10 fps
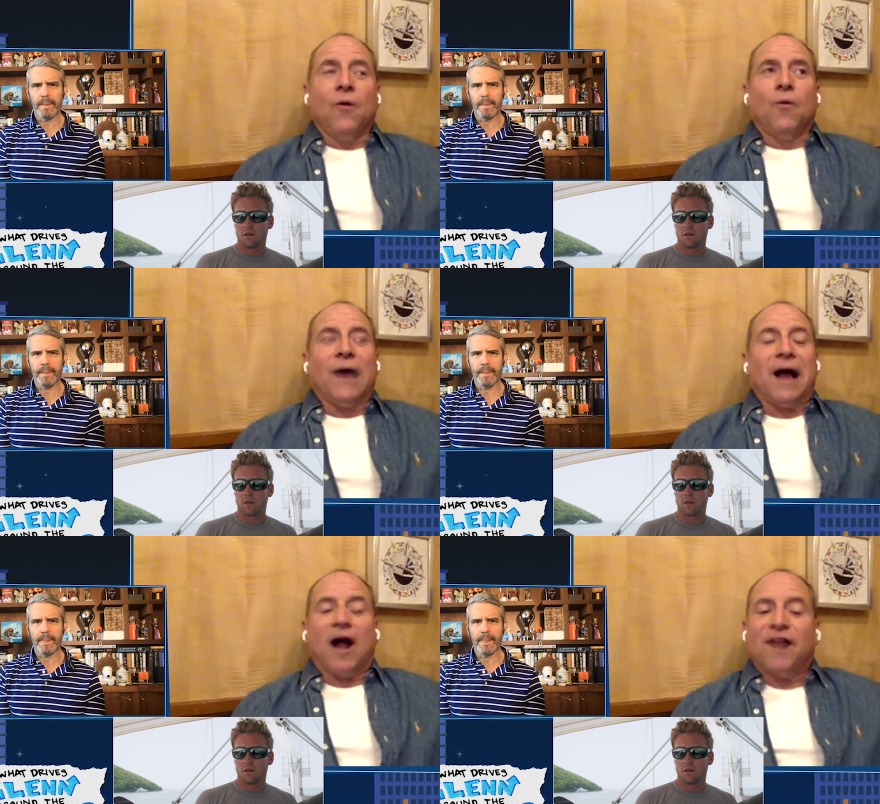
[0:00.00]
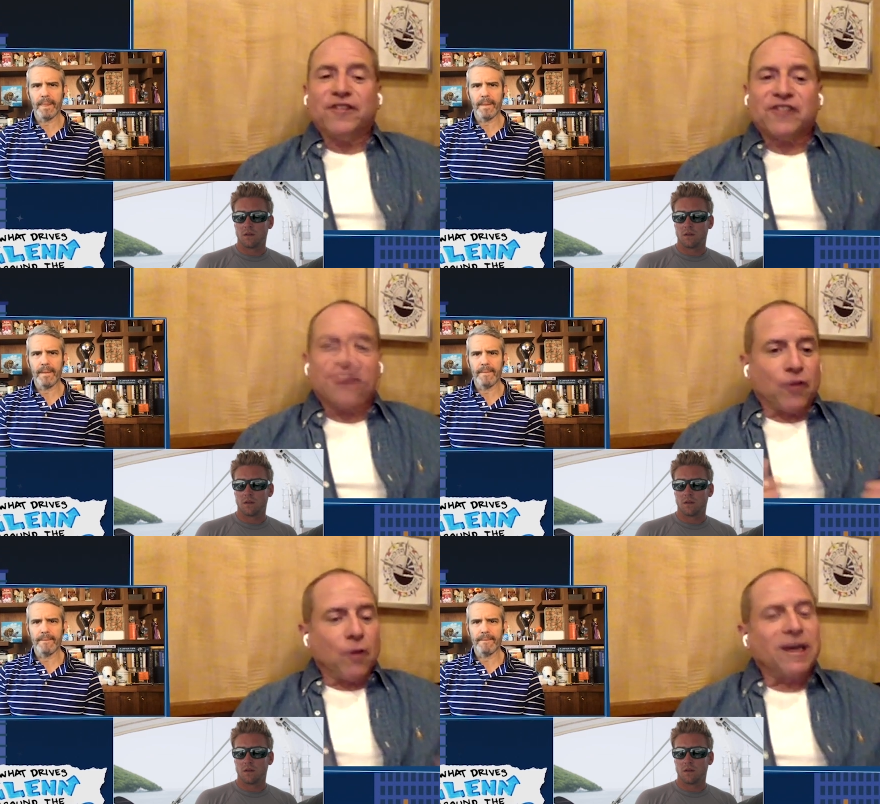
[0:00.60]
Speaker 1: Well, obviously,
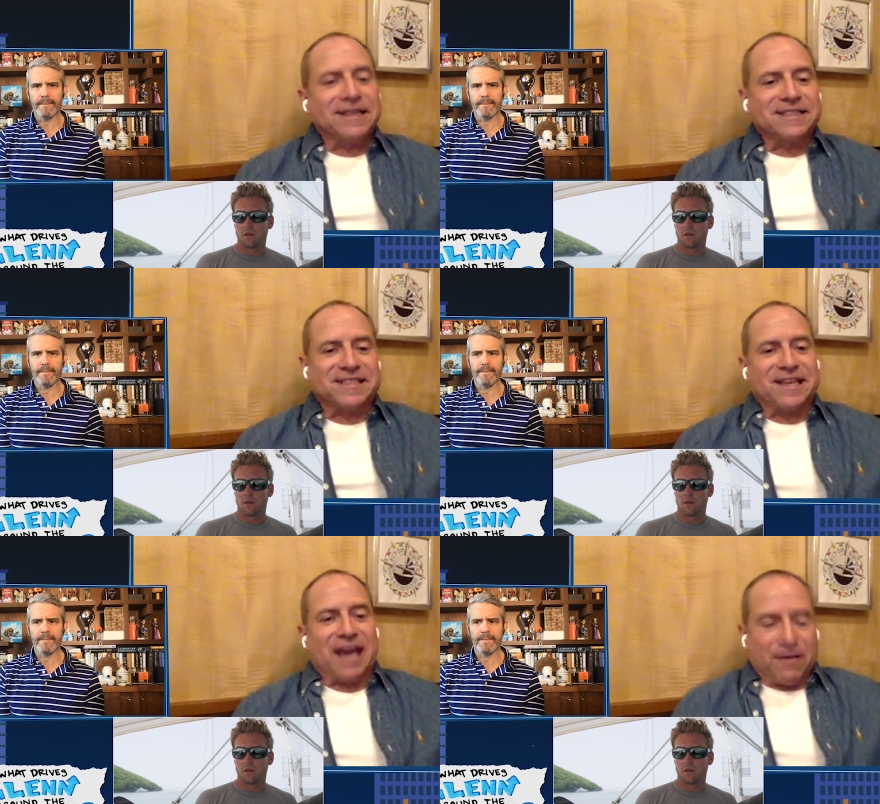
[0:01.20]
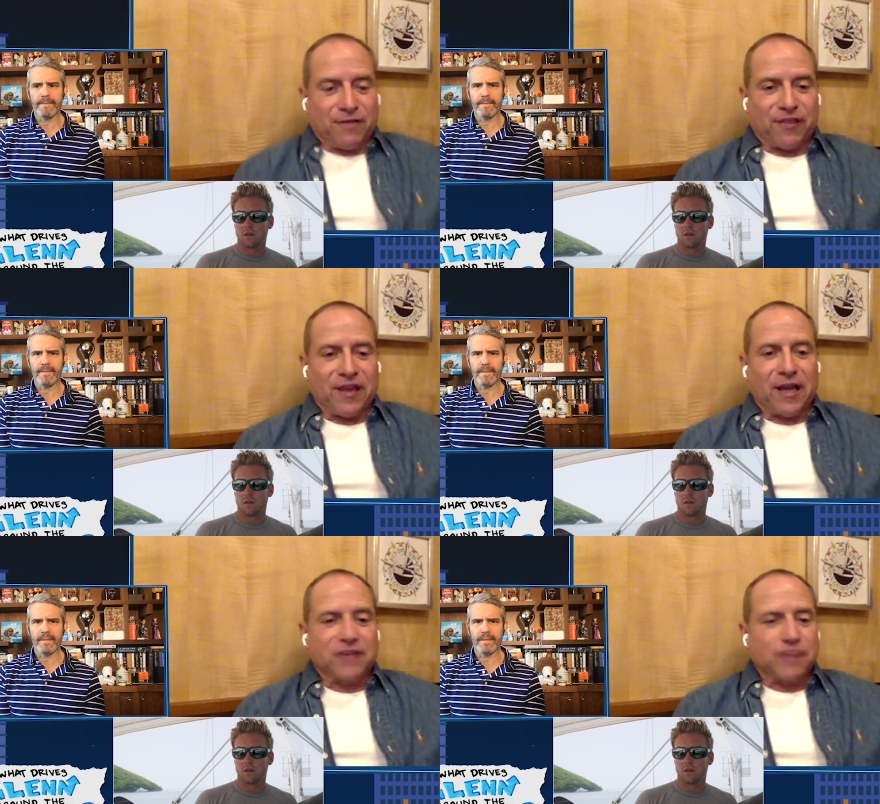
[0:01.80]
I don't get to see
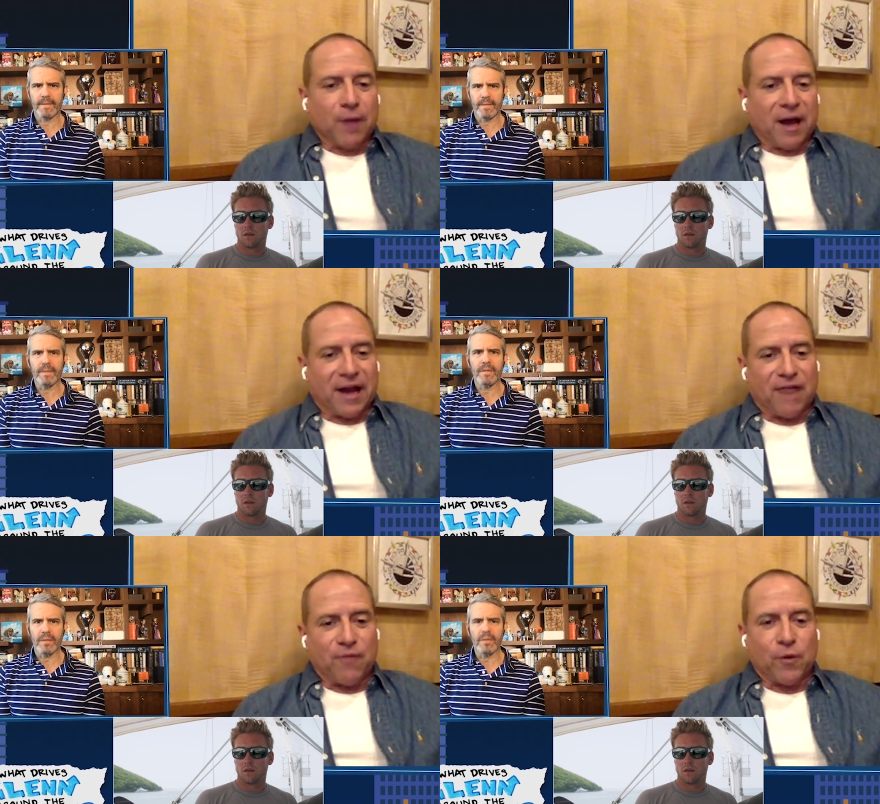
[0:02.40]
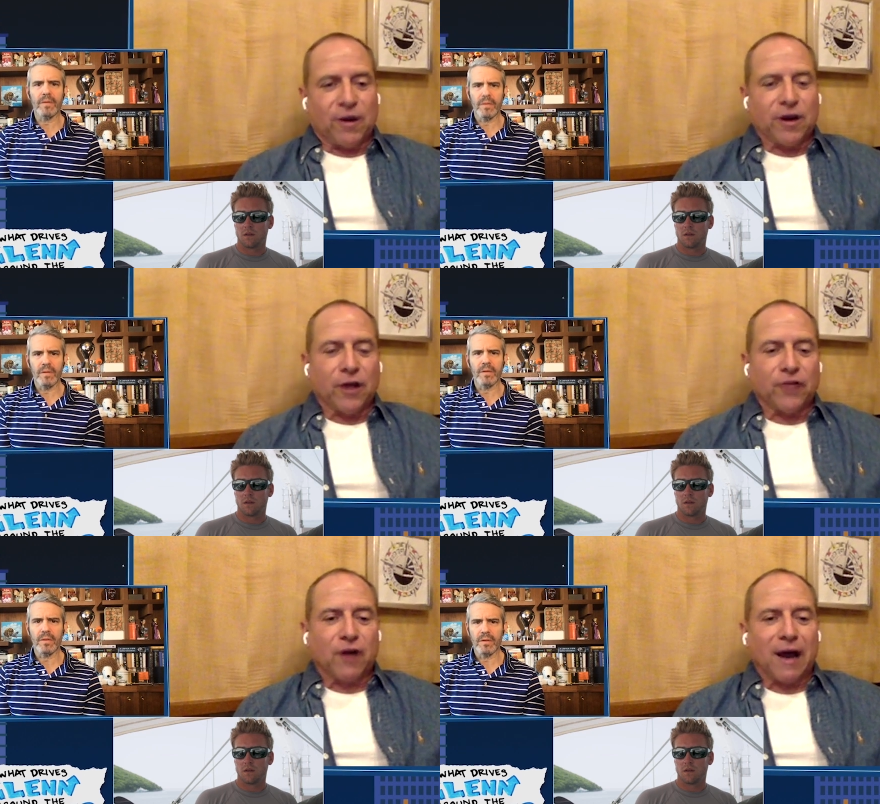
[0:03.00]
everything because I'm not everywhere at
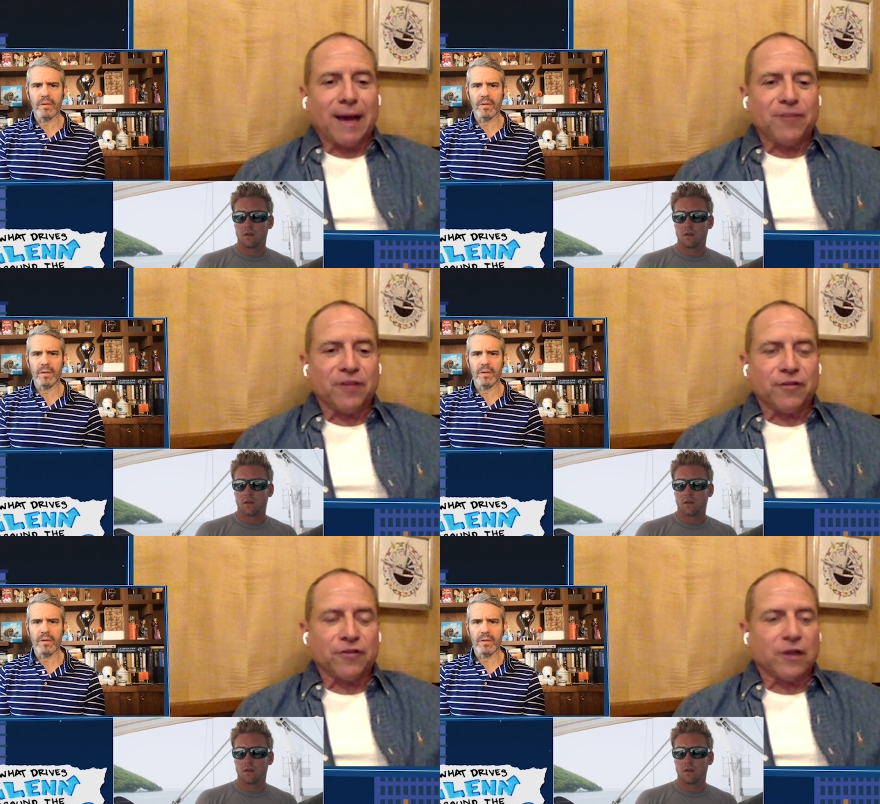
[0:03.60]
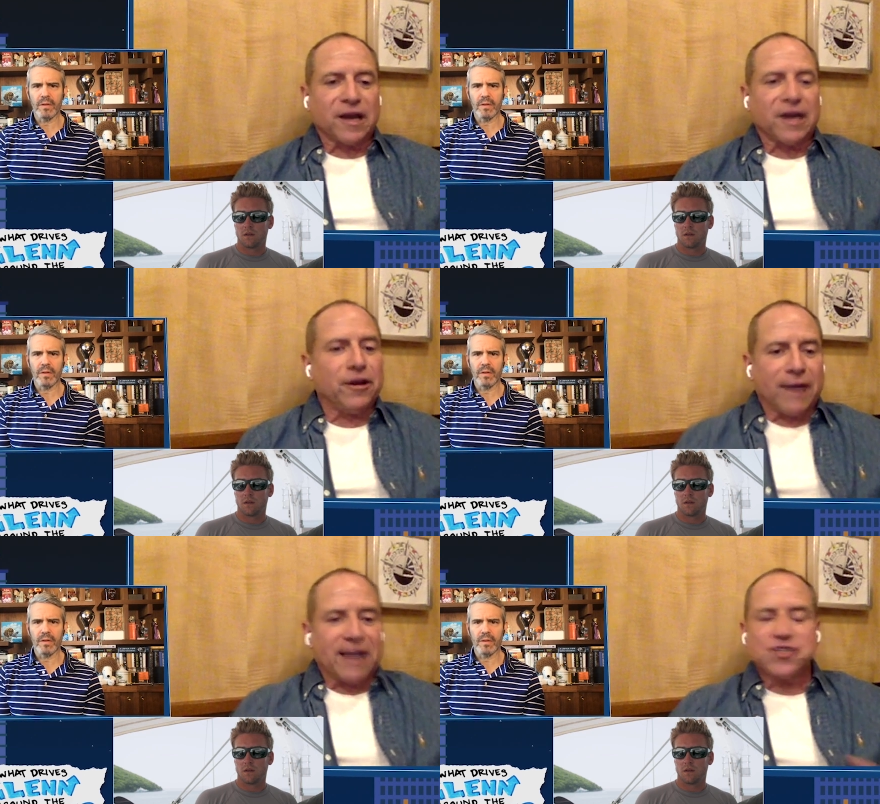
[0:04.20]
all times, and there's a lot of
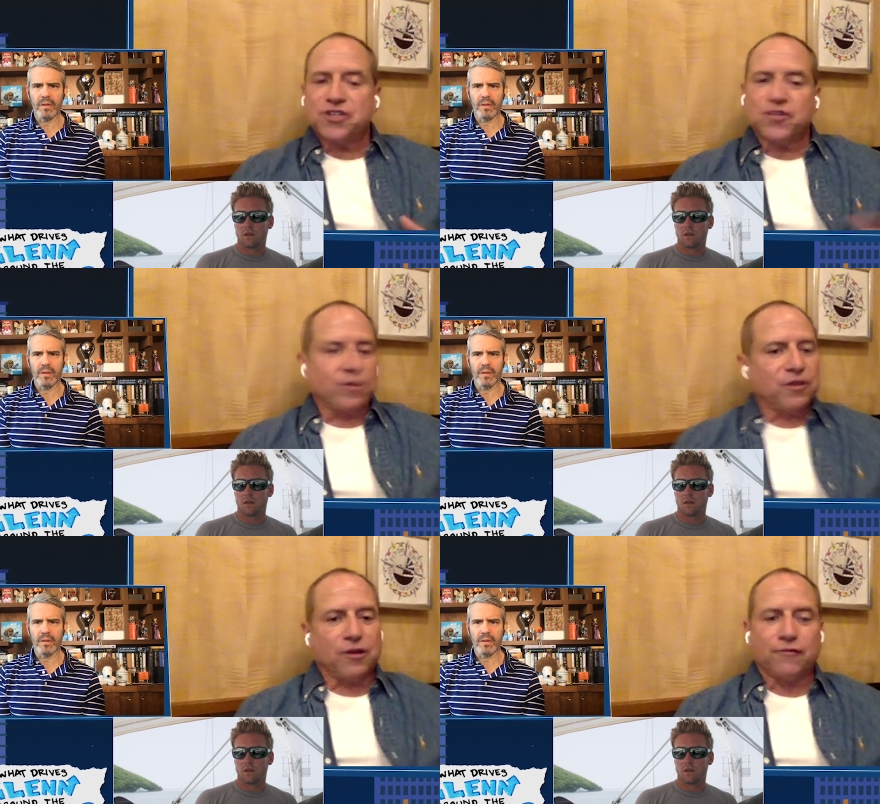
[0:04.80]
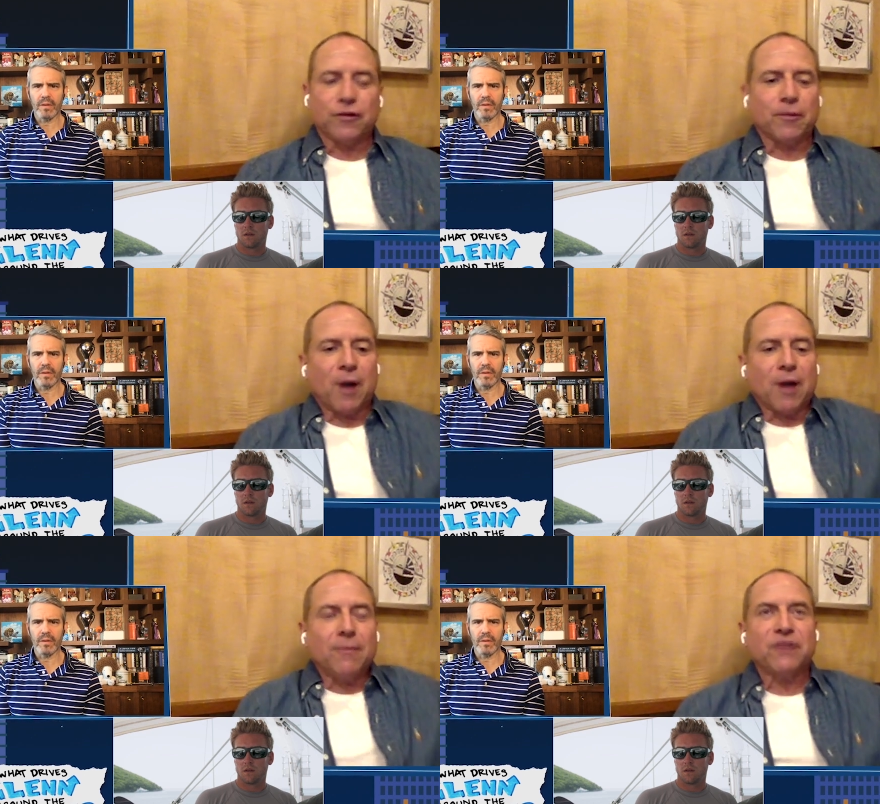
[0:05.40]
interactions with the different
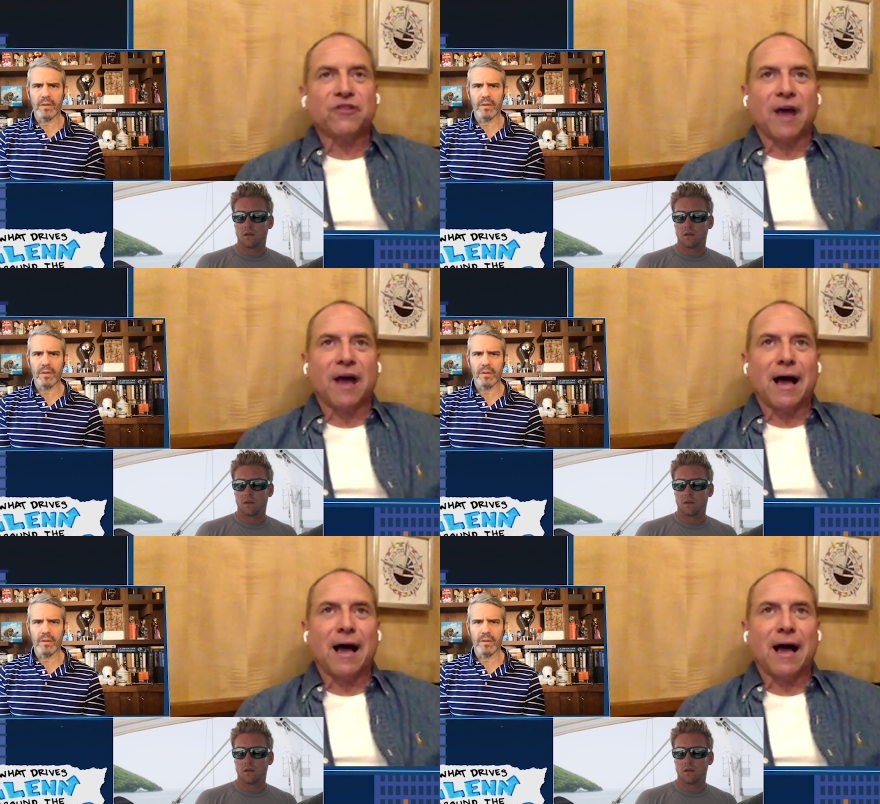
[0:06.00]
departments.